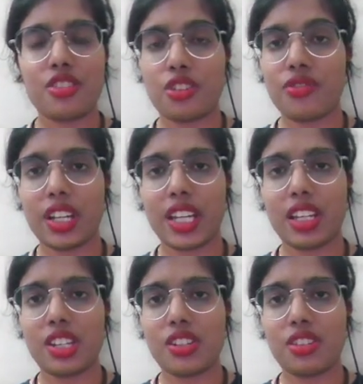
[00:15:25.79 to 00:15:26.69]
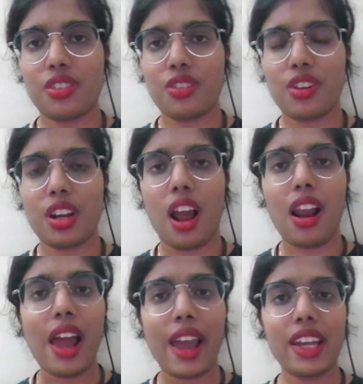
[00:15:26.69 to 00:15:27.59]
don't forget to
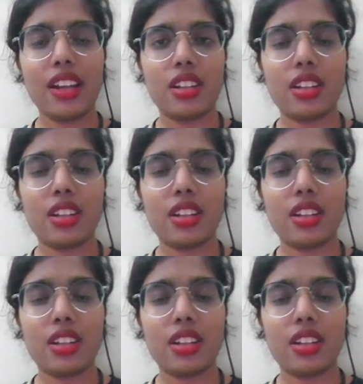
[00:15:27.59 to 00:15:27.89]
like,